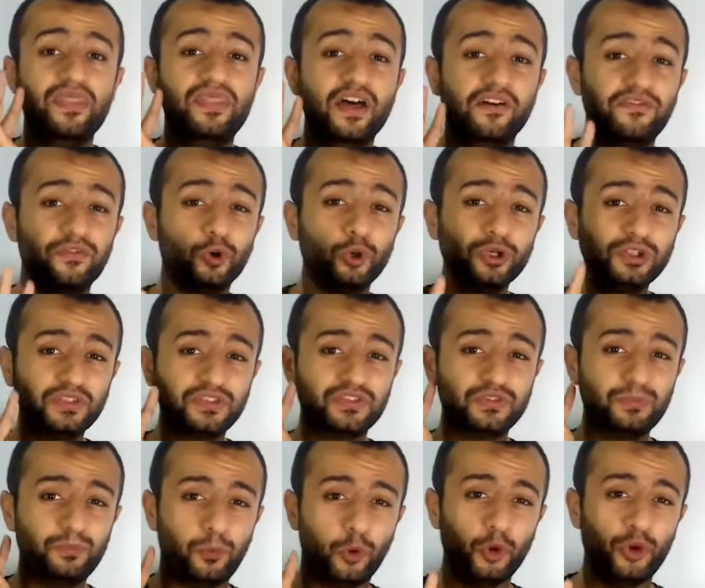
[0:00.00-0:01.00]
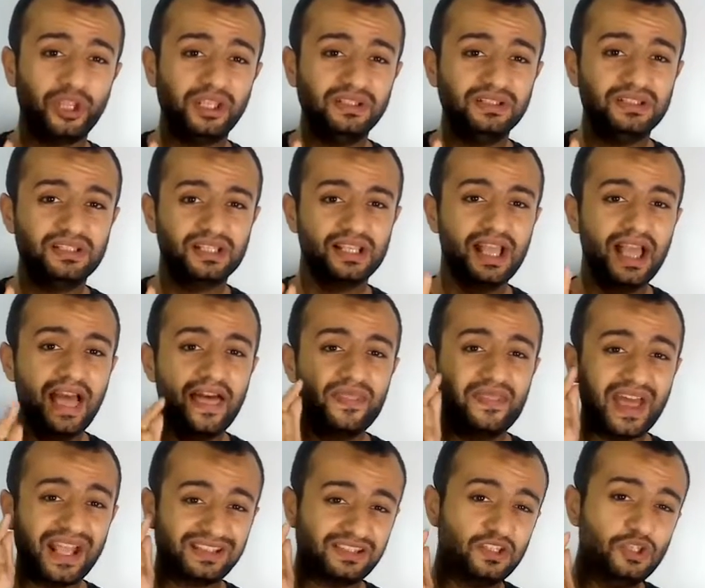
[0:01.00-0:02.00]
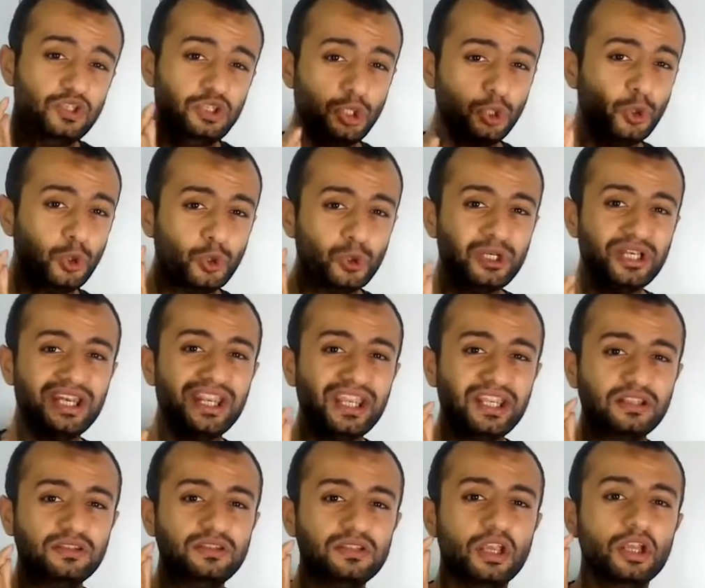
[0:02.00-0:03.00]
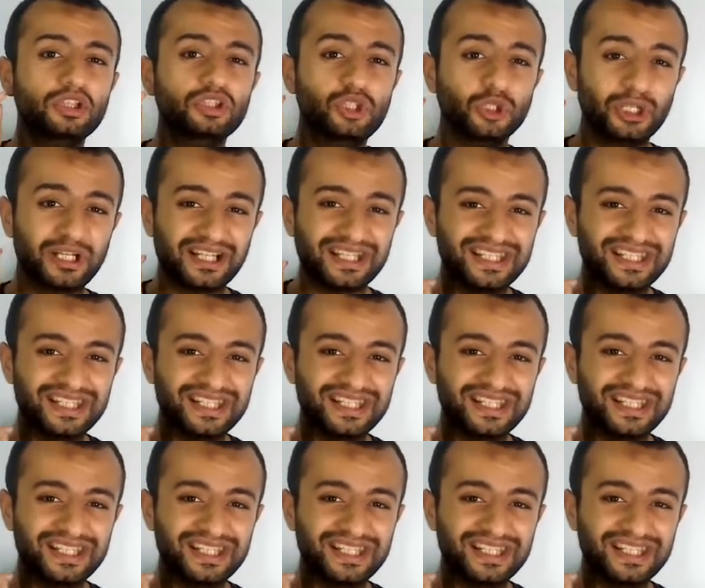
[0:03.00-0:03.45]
The fourth point that you need to